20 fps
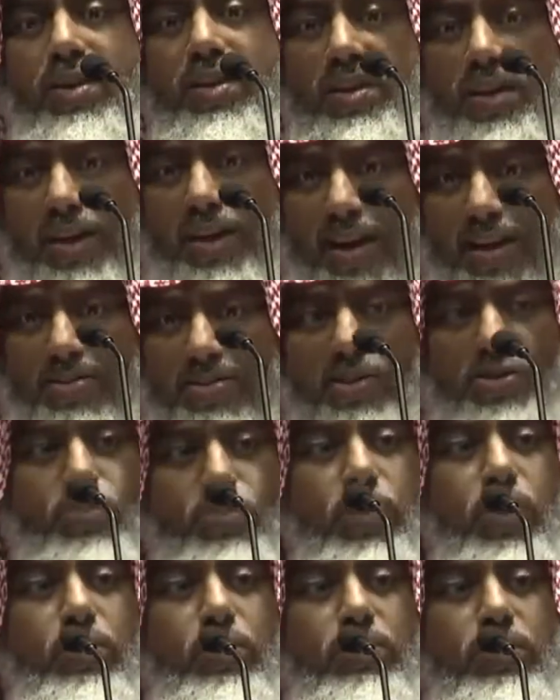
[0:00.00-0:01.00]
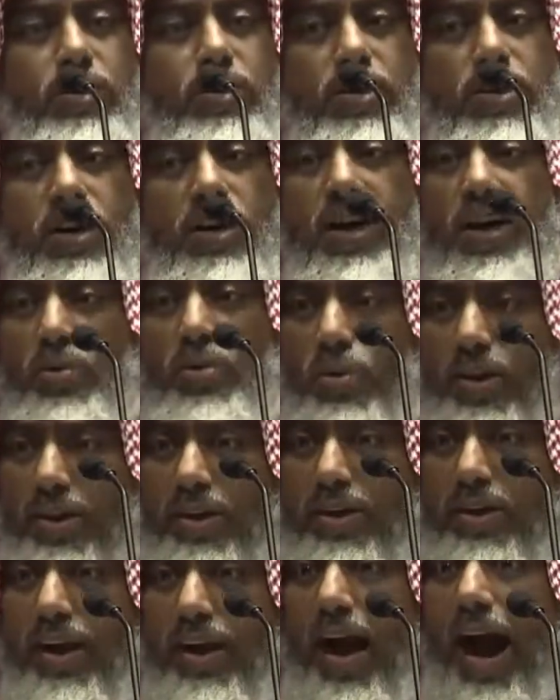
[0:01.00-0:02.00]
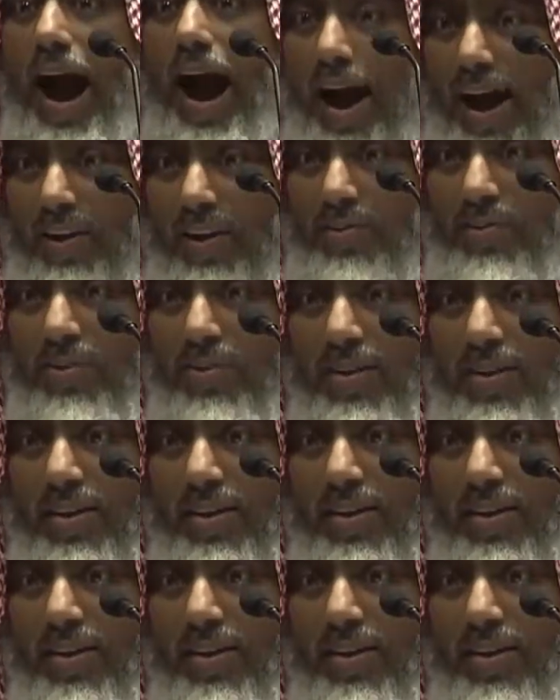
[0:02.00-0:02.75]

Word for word: the janazah is brought, he would ask,